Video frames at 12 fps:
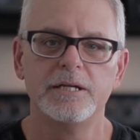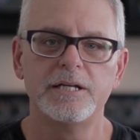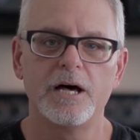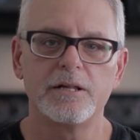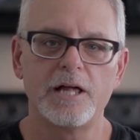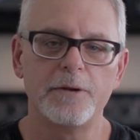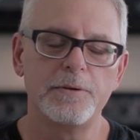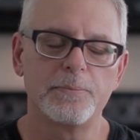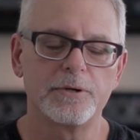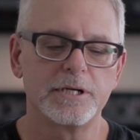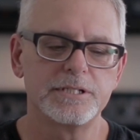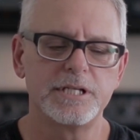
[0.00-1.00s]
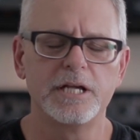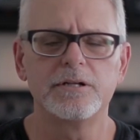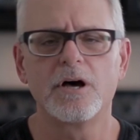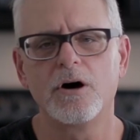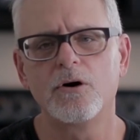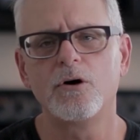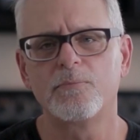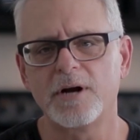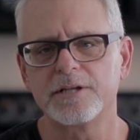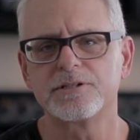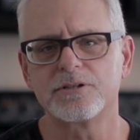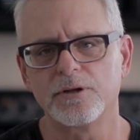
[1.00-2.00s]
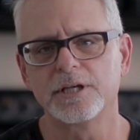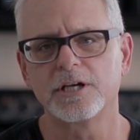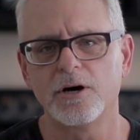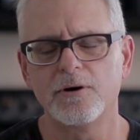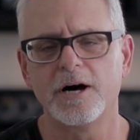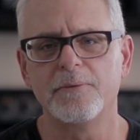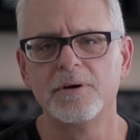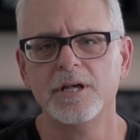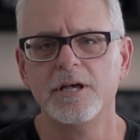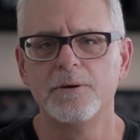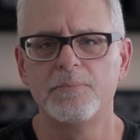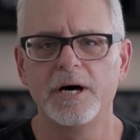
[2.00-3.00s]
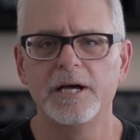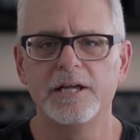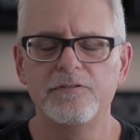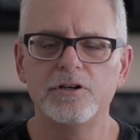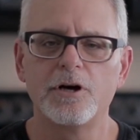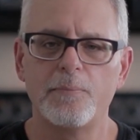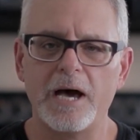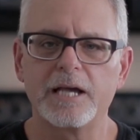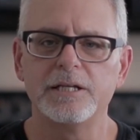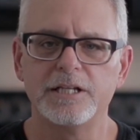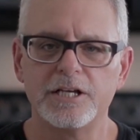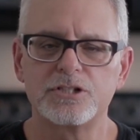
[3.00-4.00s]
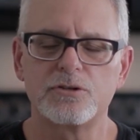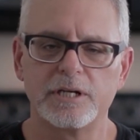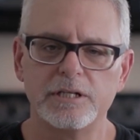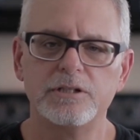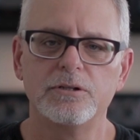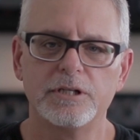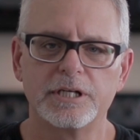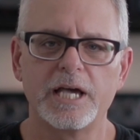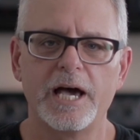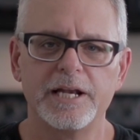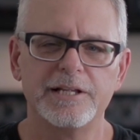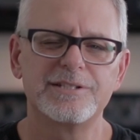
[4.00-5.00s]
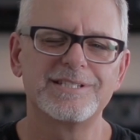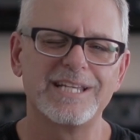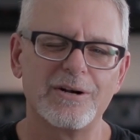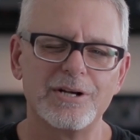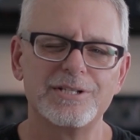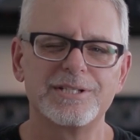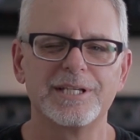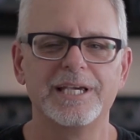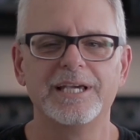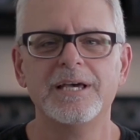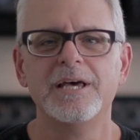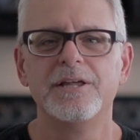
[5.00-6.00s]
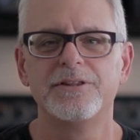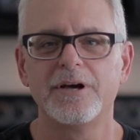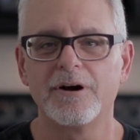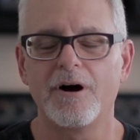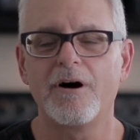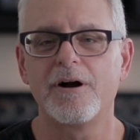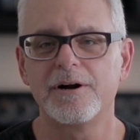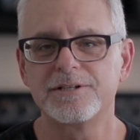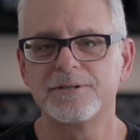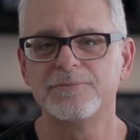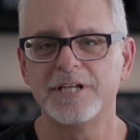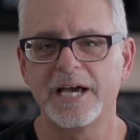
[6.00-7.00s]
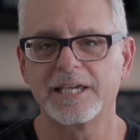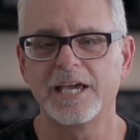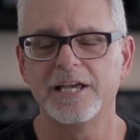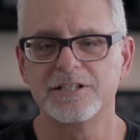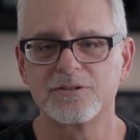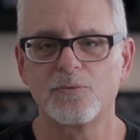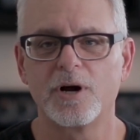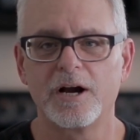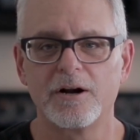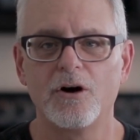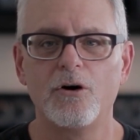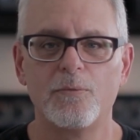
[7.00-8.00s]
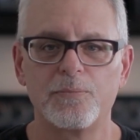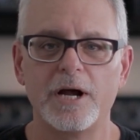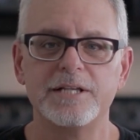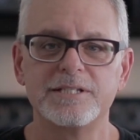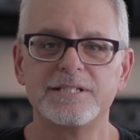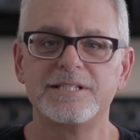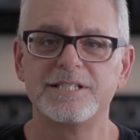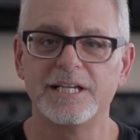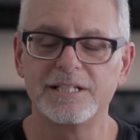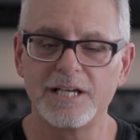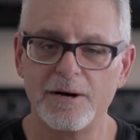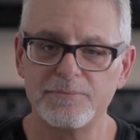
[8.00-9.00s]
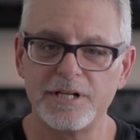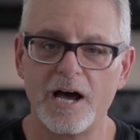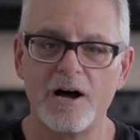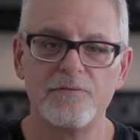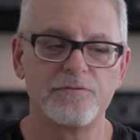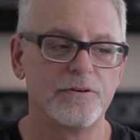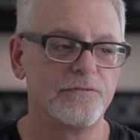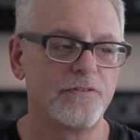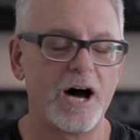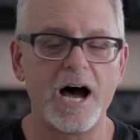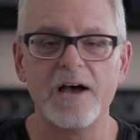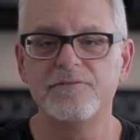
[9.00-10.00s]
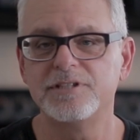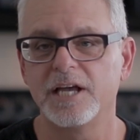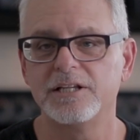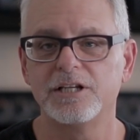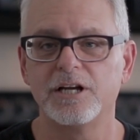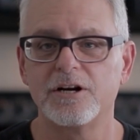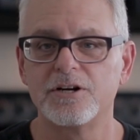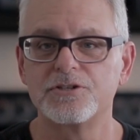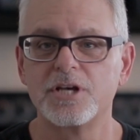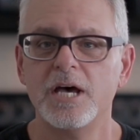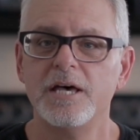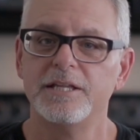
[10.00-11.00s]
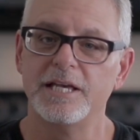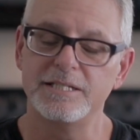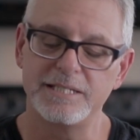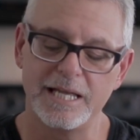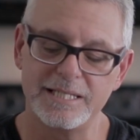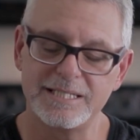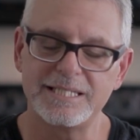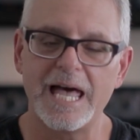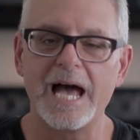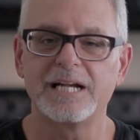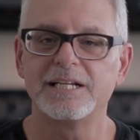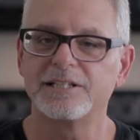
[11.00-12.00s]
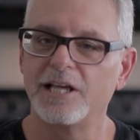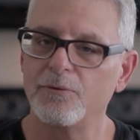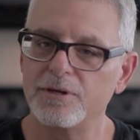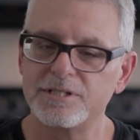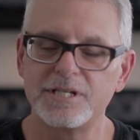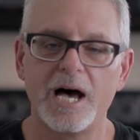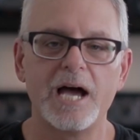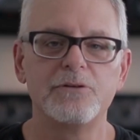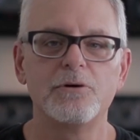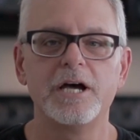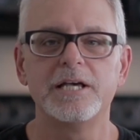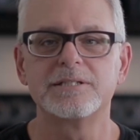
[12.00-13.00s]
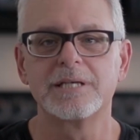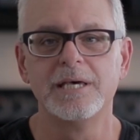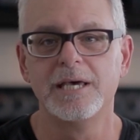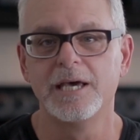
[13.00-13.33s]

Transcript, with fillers: Now, a lot of people are going to say, no, home prices only go up. But if you go back in history and you look at it seriously, there are some decades where home prices did come down for five, ten years. They stayed stagnant, they went sideways.